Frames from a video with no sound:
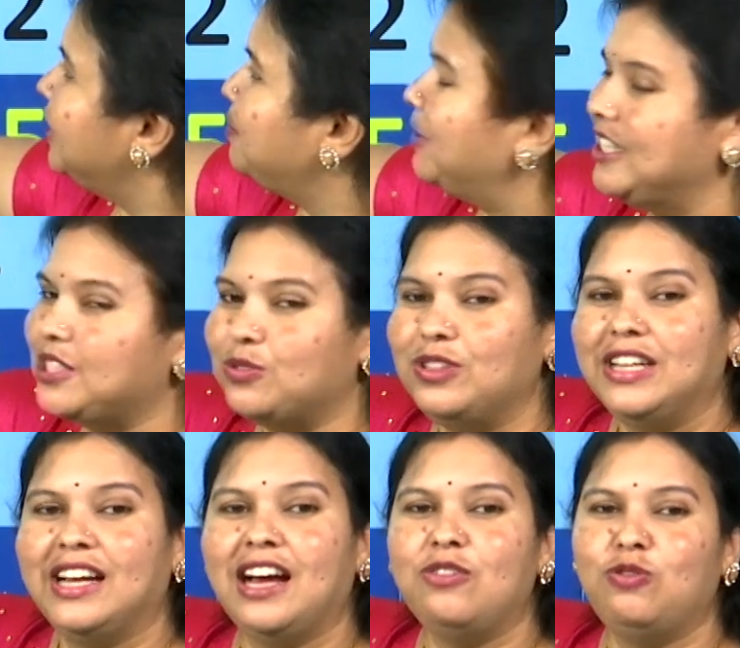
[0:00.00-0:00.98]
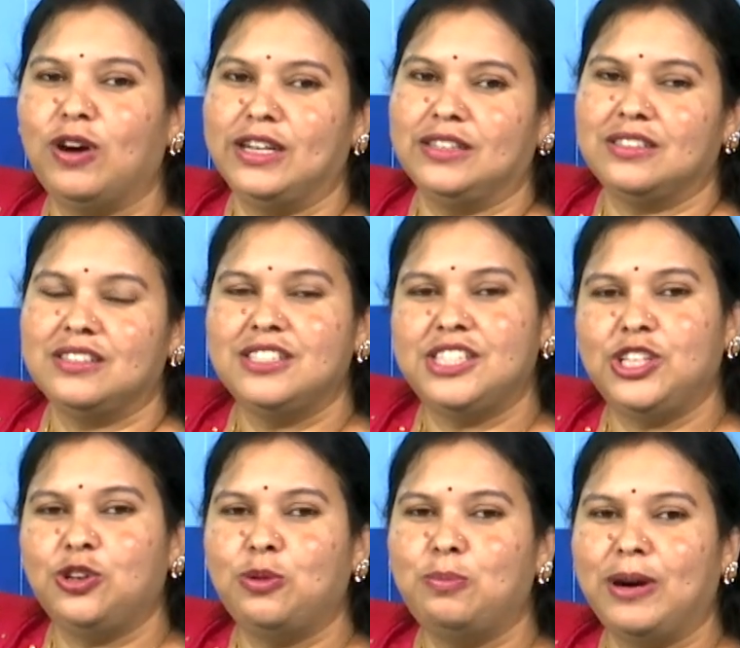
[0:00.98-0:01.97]
place we have 1,
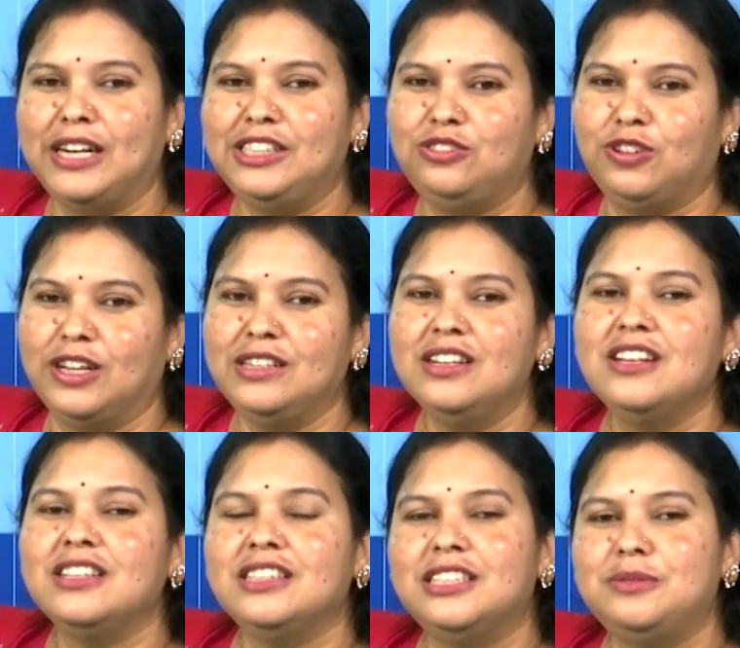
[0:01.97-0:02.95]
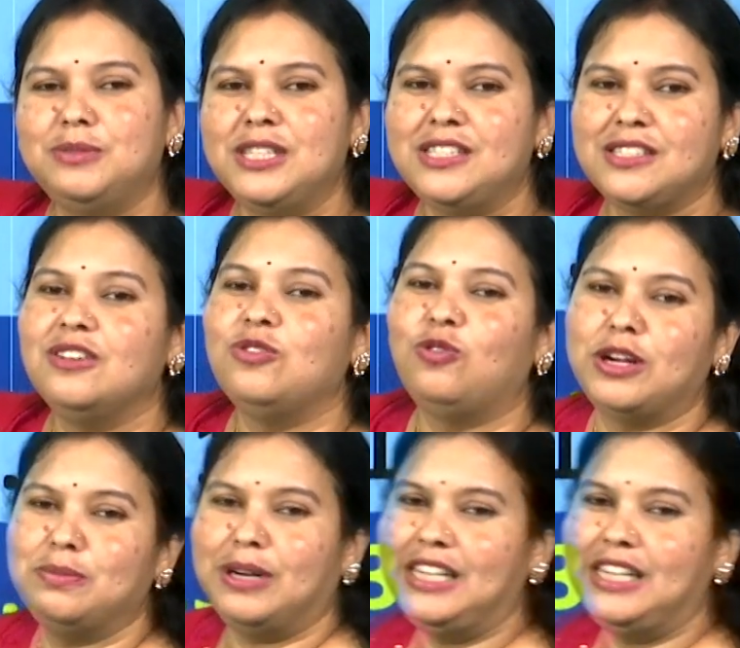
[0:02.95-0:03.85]
0.1, that means 1 by